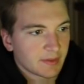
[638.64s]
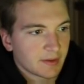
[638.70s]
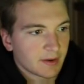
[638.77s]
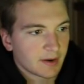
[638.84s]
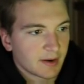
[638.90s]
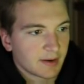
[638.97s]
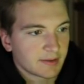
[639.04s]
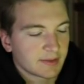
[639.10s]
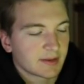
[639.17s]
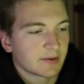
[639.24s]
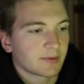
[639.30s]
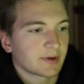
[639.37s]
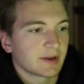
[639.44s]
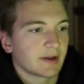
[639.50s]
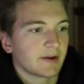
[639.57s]
Alright,
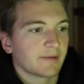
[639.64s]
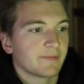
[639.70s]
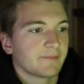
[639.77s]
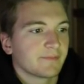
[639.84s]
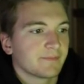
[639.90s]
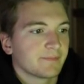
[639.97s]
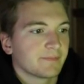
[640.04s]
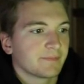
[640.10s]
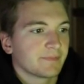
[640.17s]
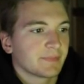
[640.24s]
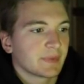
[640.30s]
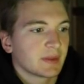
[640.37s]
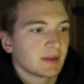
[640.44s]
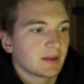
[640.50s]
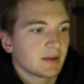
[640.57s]
there we go.
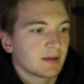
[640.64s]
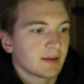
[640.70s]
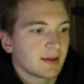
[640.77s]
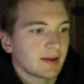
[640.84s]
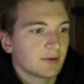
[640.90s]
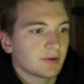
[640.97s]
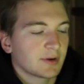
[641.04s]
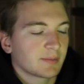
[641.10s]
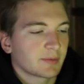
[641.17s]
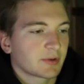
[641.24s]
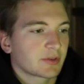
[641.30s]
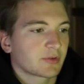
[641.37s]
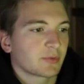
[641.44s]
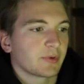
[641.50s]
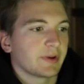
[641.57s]
Out number
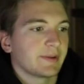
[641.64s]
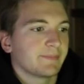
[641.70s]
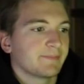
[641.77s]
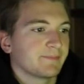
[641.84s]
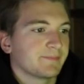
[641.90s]
three.